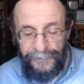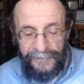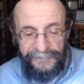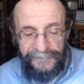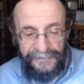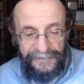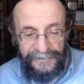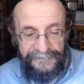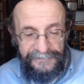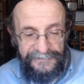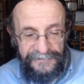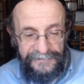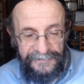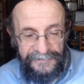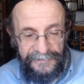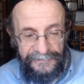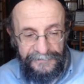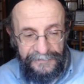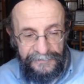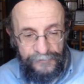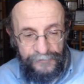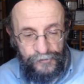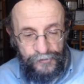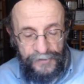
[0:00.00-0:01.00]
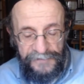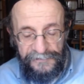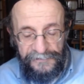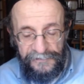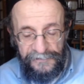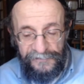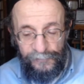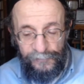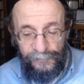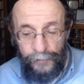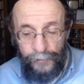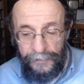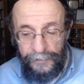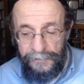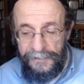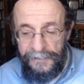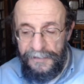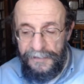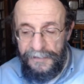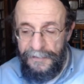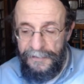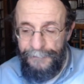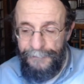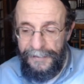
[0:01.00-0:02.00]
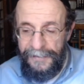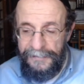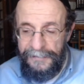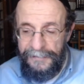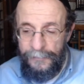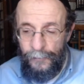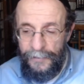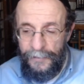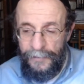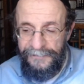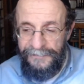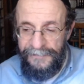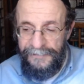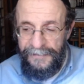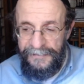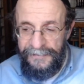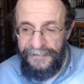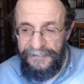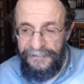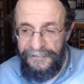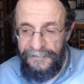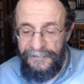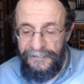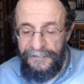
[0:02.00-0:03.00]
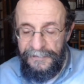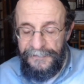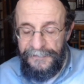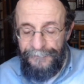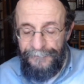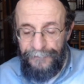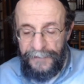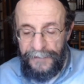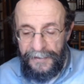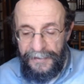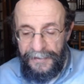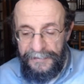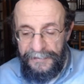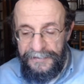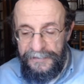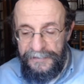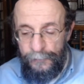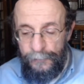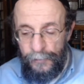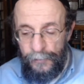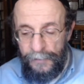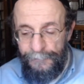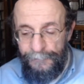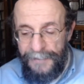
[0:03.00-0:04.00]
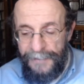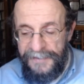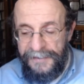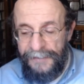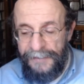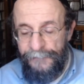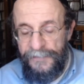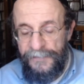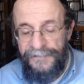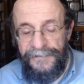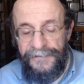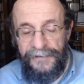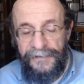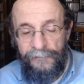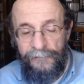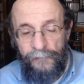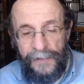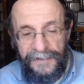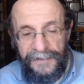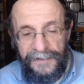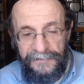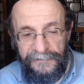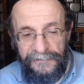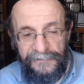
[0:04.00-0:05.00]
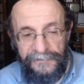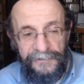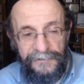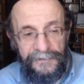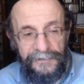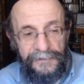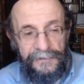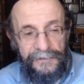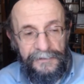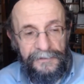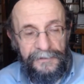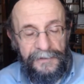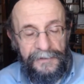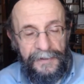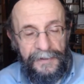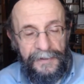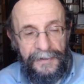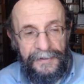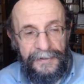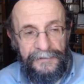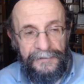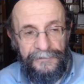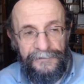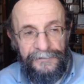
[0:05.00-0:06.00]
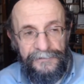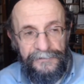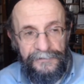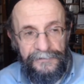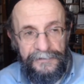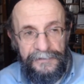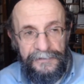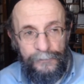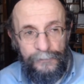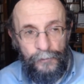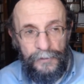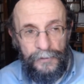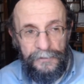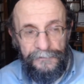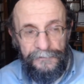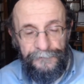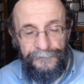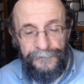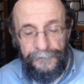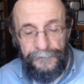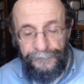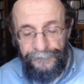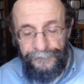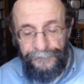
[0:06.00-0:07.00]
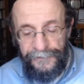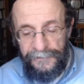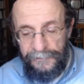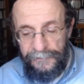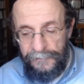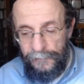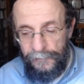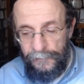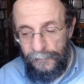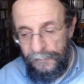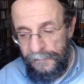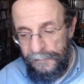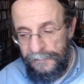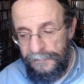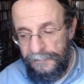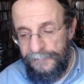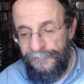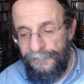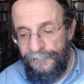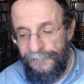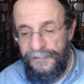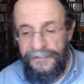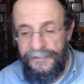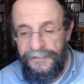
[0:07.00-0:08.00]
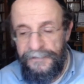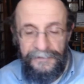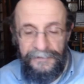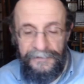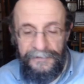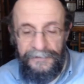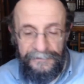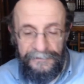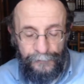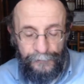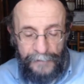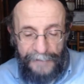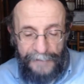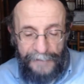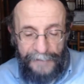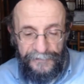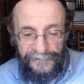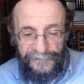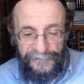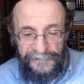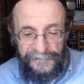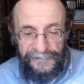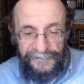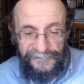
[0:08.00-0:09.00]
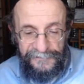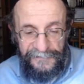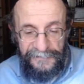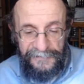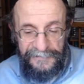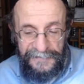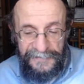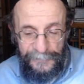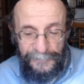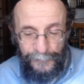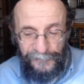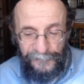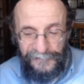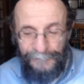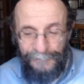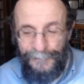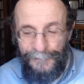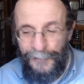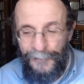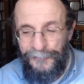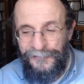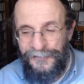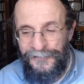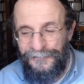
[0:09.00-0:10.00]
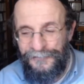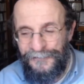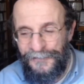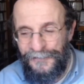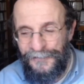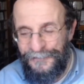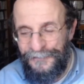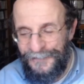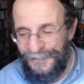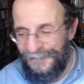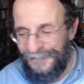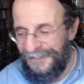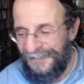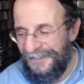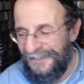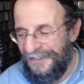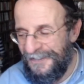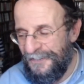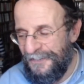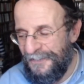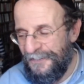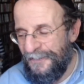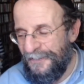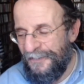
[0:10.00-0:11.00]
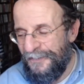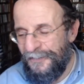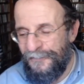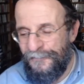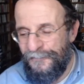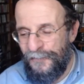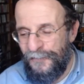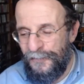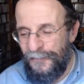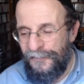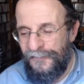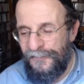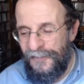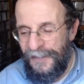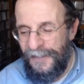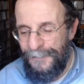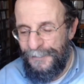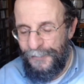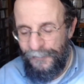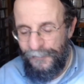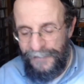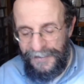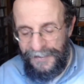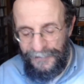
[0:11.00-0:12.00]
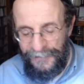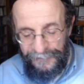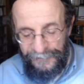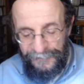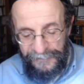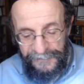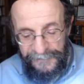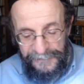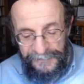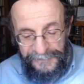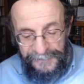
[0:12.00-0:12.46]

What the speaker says: the idea that Jesus will come back one day, and he will make everything right, and he will fulfill all of the prophecies that he was supposed to fulfill the first time around.